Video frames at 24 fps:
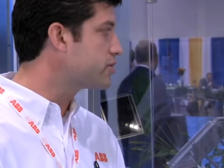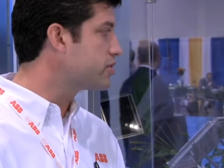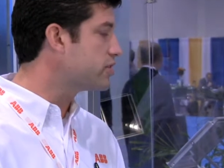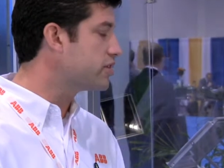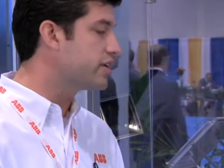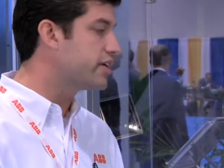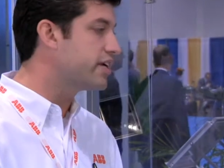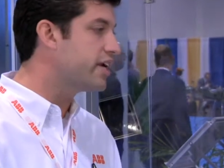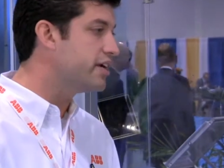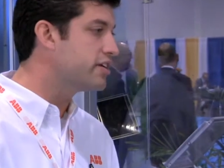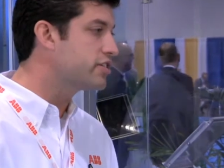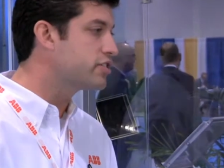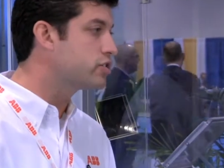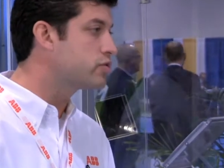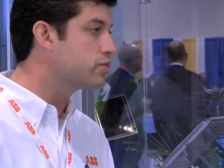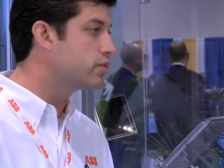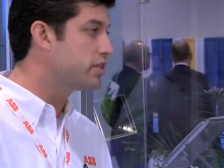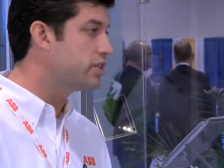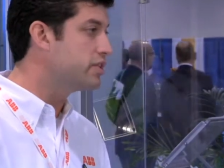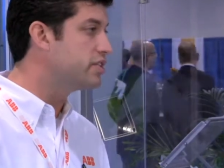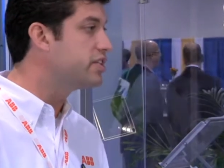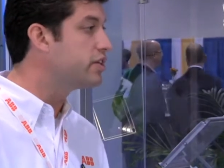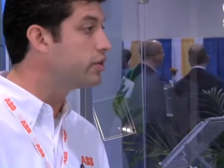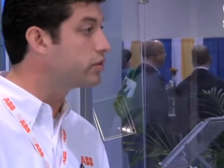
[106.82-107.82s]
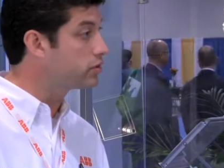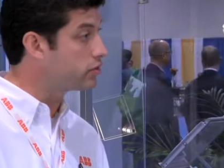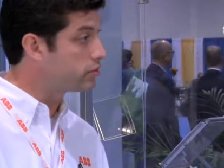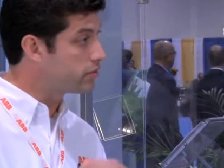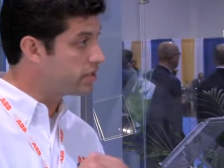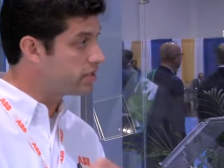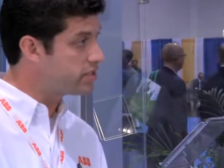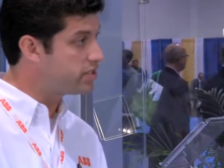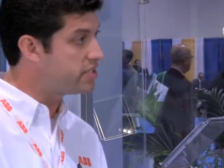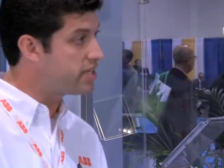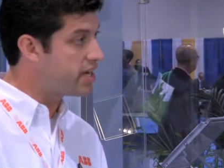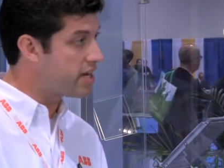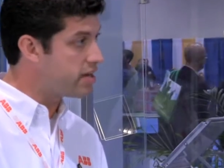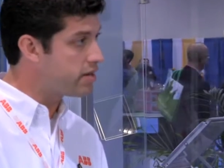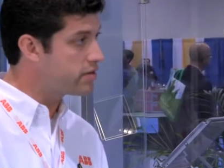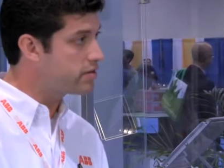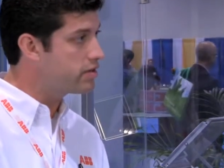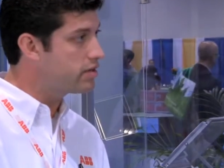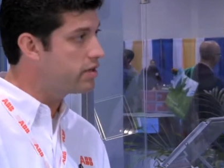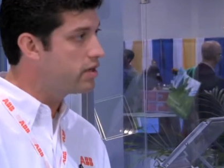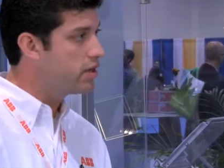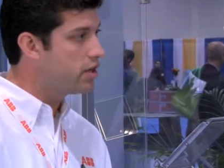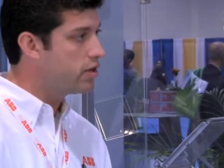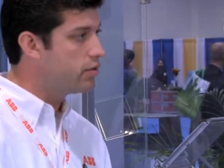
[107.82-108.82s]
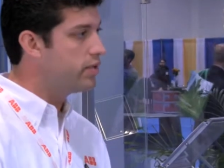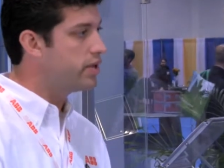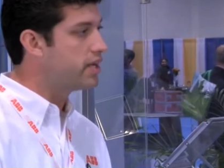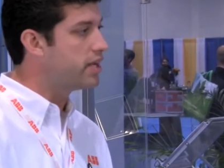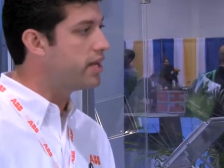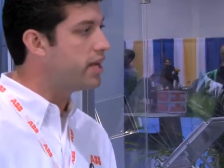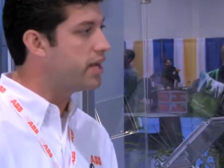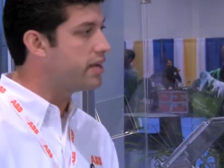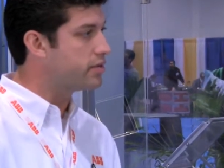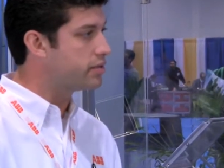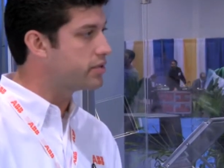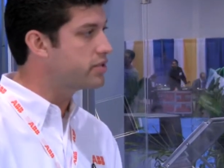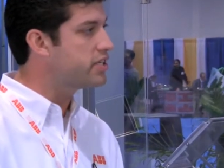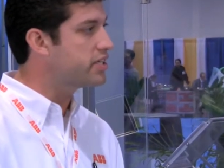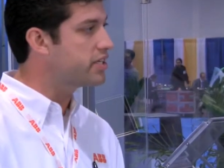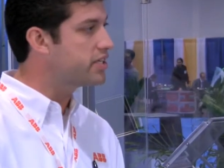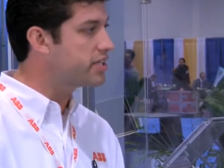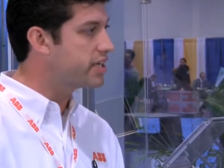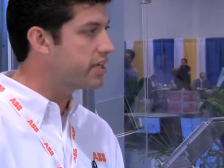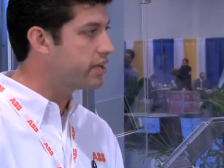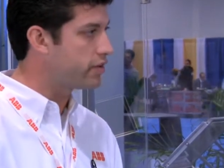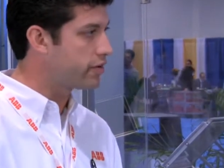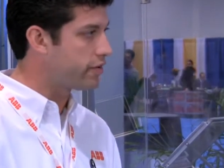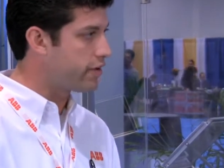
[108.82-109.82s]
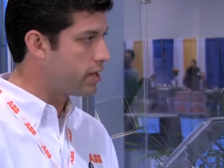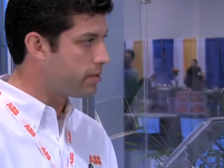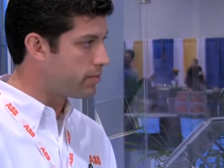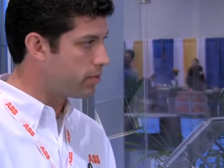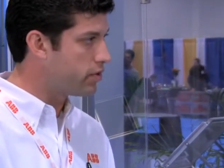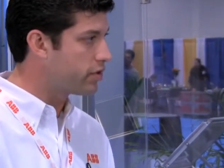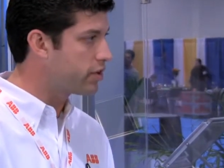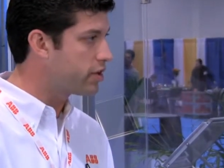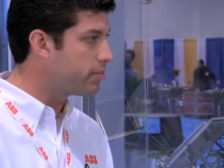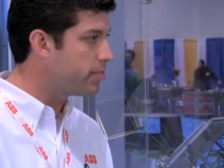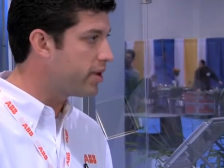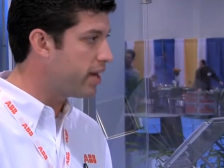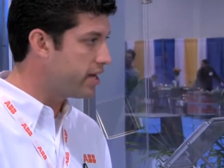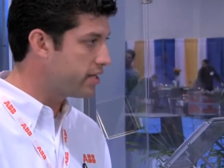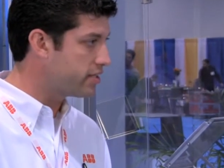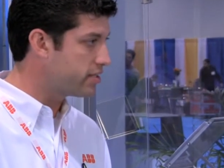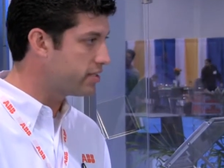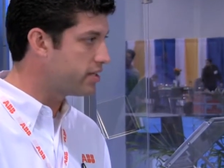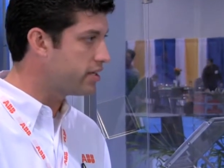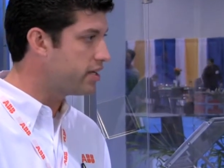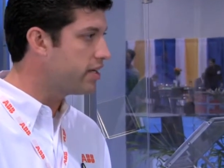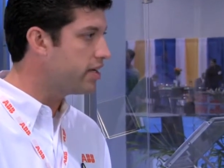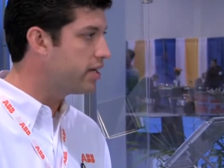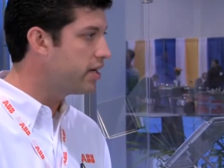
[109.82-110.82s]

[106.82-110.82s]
certain cases, when you tilt the wrist down, we can handle 6 kilogram load capacity.